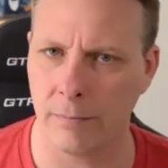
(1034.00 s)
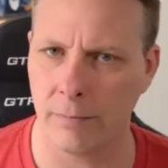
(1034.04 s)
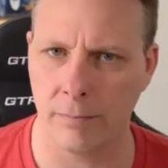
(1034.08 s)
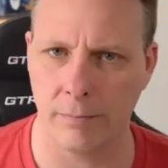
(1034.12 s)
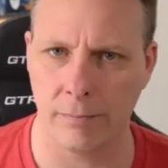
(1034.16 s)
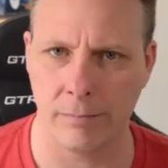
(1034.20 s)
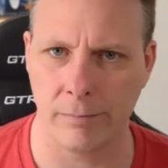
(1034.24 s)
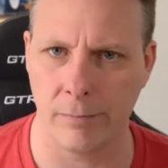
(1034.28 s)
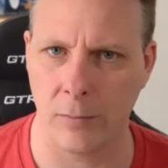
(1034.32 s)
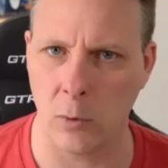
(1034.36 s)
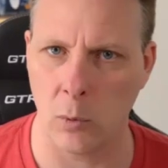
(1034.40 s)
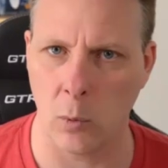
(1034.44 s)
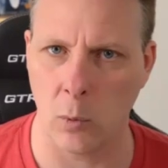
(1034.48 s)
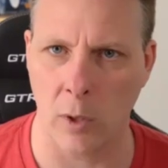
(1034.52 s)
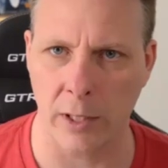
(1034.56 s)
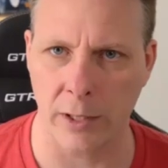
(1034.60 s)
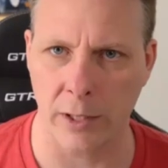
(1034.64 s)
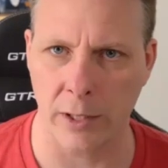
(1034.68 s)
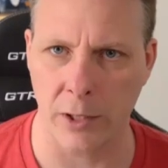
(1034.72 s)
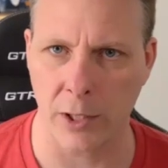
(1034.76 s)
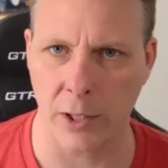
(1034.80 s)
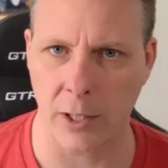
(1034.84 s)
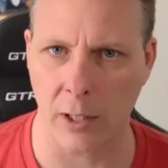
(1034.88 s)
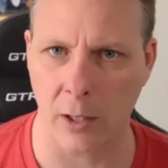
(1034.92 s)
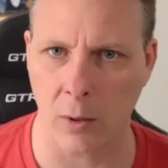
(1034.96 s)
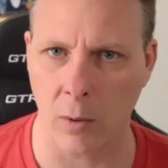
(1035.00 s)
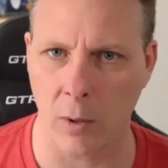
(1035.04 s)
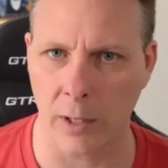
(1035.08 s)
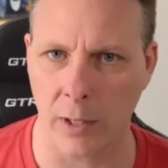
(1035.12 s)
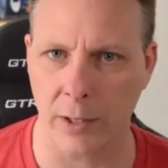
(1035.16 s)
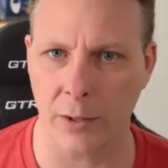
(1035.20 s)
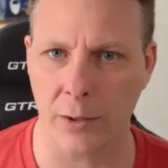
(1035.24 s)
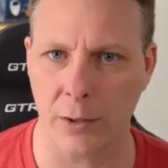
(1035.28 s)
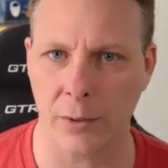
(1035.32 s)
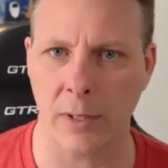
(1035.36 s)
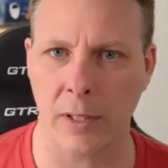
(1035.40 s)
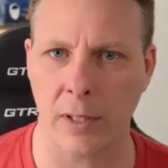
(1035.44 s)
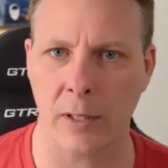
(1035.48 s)
you wanted to share Quodd
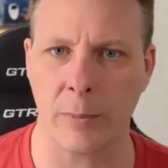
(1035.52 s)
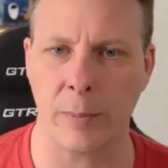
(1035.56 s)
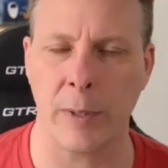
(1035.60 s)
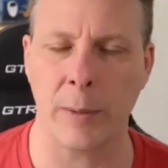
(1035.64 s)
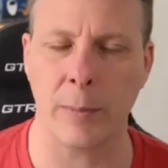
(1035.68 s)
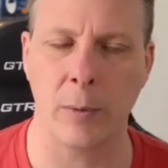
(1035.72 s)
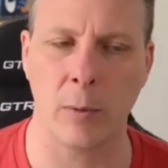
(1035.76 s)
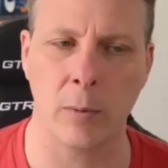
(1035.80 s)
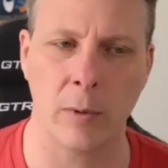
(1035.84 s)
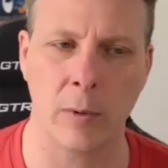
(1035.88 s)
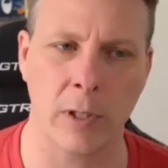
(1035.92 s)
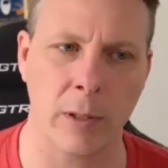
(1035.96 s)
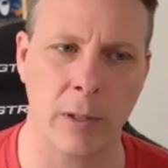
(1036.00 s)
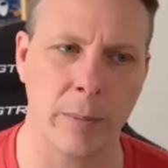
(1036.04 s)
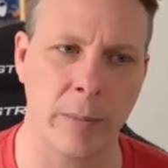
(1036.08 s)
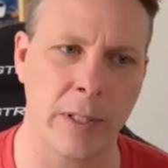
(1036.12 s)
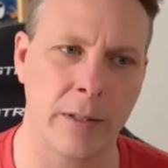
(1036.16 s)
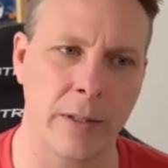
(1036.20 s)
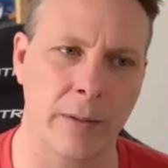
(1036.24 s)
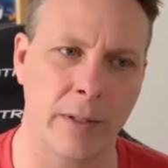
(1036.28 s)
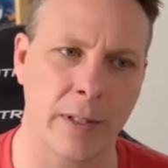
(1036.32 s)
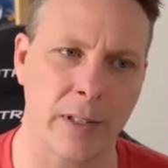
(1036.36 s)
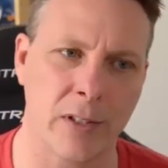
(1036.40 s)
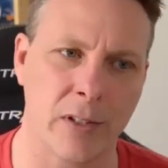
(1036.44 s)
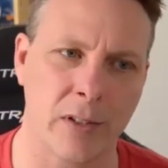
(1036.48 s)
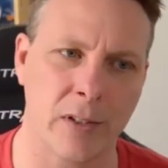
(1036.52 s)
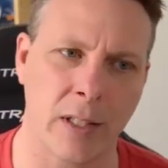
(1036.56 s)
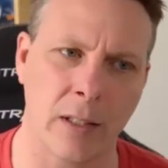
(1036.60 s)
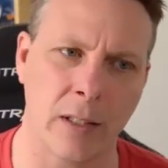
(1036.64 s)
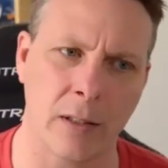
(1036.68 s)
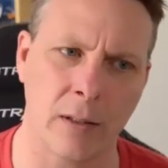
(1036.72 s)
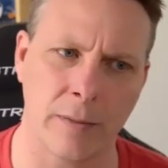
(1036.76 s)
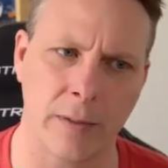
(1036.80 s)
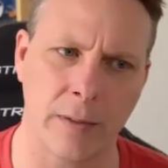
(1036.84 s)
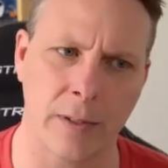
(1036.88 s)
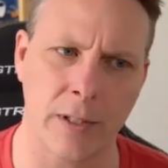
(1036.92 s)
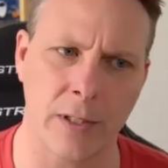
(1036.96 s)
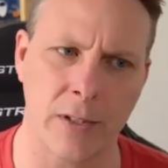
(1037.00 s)
Heroes with other people, we're going to be doing a
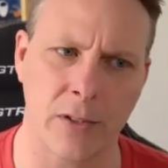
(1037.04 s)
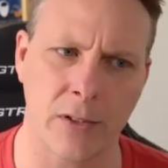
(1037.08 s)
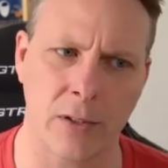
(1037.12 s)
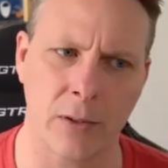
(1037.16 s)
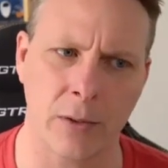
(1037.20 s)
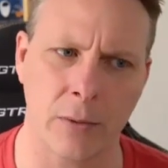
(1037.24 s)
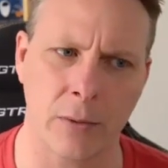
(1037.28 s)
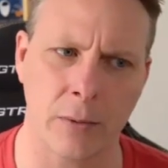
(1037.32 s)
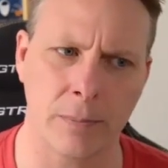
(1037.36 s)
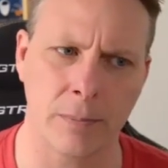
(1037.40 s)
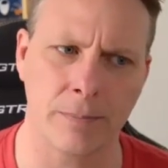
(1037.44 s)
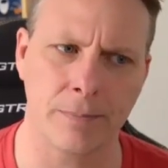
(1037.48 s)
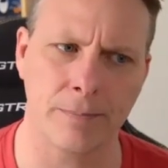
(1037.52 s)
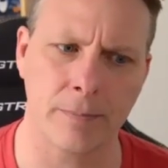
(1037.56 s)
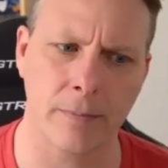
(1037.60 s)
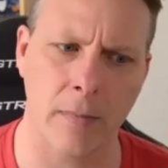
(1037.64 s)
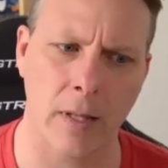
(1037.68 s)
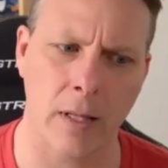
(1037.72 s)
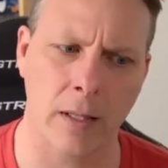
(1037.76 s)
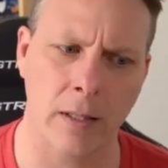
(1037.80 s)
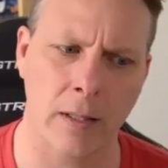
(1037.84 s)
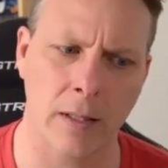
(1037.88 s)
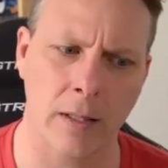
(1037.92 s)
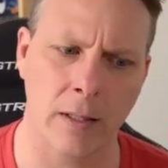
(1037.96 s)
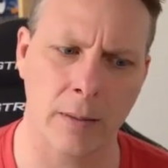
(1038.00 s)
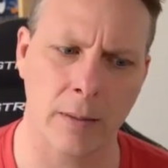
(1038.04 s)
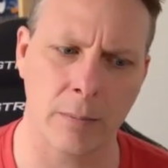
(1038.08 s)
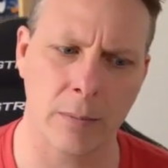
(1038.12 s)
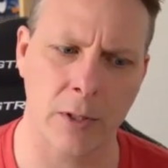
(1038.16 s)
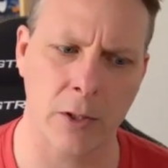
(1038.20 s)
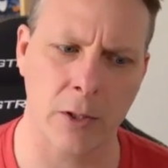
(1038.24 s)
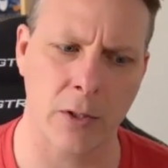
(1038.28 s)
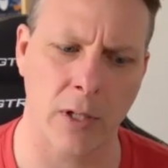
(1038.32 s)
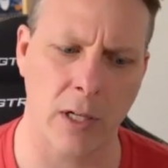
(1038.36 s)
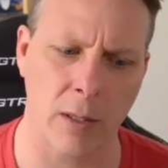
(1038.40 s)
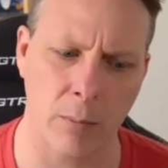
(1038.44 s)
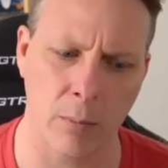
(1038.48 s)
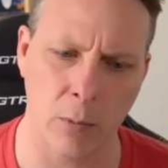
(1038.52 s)
sale very soon to
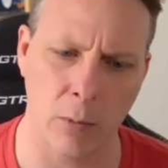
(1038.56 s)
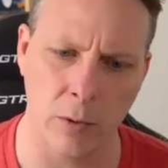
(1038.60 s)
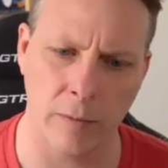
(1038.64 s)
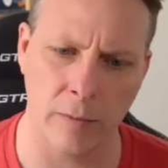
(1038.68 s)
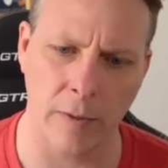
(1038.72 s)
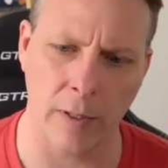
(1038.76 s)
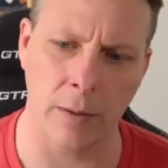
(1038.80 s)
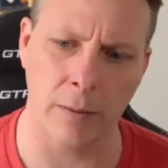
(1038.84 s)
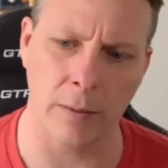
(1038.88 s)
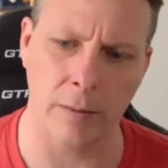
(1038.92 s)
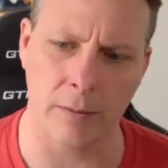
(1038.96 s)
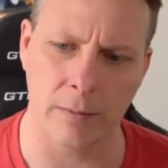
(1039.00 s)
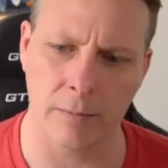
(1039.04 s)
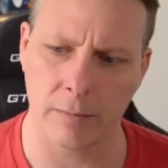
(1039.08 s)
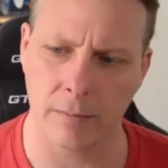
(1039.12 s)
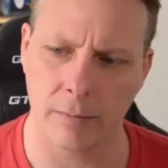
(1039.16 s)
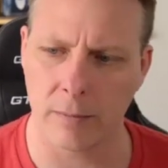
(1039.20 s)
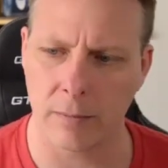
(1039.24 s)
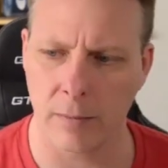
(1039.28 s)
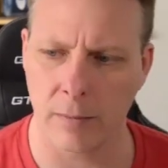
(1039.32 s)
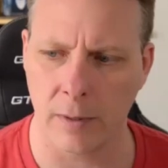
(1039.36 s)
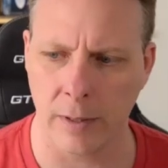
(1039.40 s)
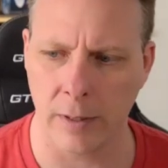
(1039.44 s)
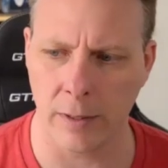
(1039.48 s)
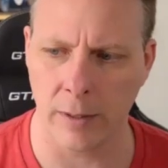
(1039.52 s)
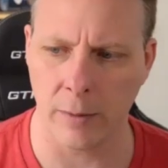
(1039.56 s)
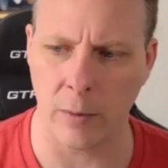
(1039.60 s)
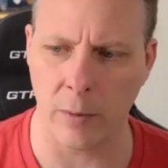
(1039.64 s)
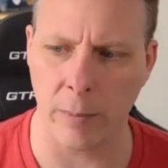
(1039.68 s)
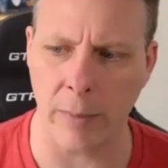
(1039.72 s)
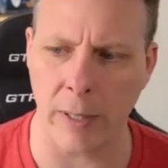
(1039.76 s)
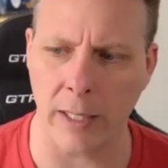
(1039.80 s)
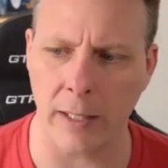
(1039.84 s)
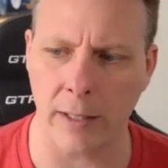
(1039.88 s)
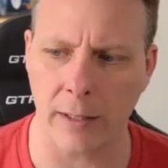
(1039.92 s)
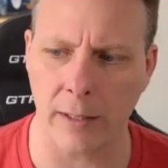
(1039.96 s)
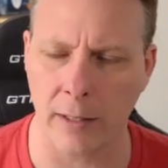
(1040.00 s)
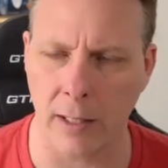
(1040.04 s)
try to move out the
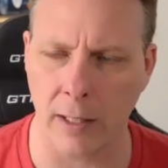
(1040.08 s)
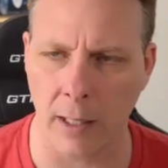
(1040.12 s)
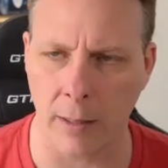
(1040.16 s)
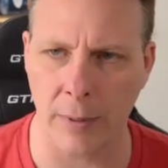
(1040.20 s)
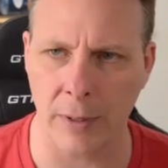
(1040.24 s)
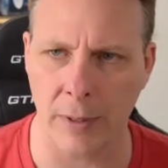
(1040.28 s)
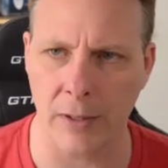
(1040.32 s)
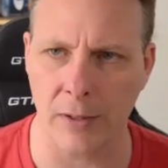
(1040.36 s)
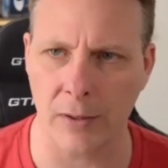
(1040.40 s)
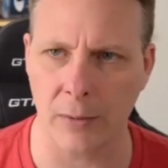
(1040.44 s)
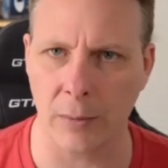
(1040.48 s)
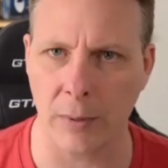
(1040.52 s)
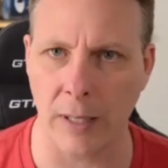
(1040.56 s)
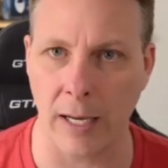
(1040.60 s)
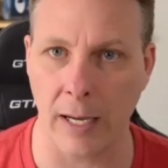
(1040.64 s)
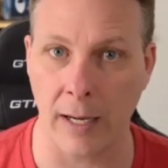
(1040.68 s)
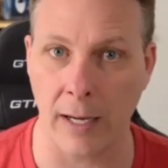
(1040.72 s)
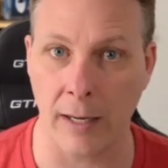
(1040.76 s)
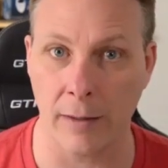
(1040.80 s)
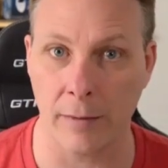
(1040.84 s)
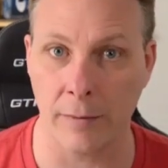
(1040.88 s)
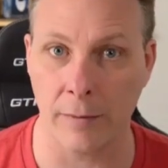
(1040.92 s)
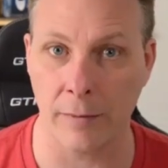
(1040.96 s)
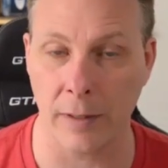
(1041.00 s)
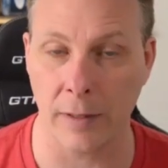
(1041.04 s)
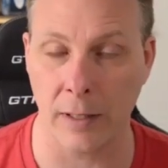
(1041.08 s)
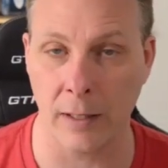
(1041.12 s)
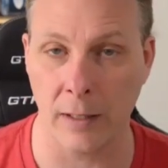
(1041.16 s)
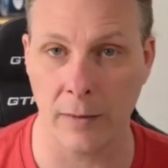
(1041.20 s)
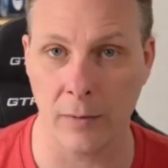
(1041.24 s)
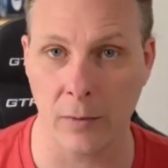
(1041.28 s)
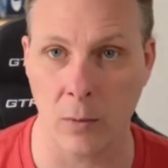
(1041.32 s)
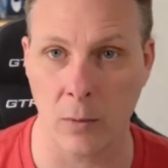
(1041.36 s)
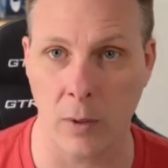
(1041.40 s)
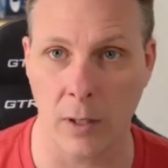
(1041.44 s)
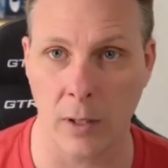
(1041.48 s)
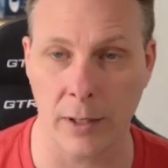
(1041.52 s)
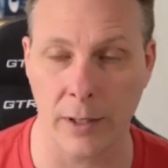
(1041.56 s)
remaining copies we have
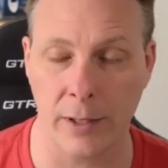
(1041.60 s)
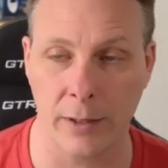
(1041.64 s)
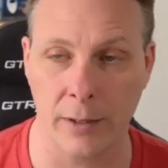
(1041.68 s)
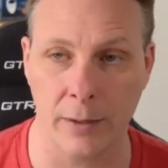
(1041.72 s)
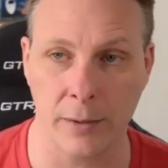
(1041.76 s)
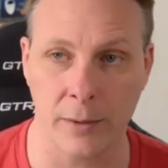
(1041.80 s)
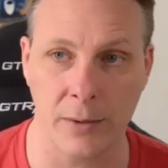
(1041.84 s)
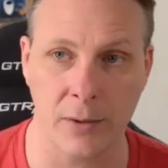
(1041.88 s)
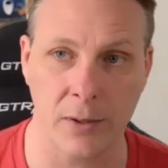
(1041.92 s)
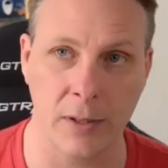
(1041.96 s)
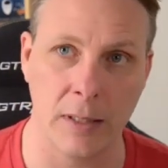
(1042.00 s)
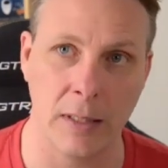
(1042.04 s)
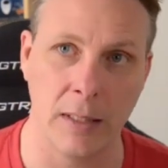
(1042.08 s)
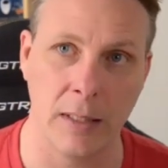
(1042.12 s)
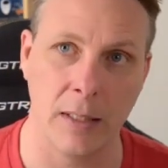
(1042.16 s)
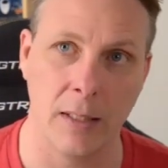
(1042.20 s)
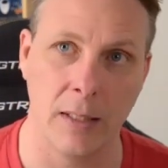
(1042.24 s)
of Quodd Heroes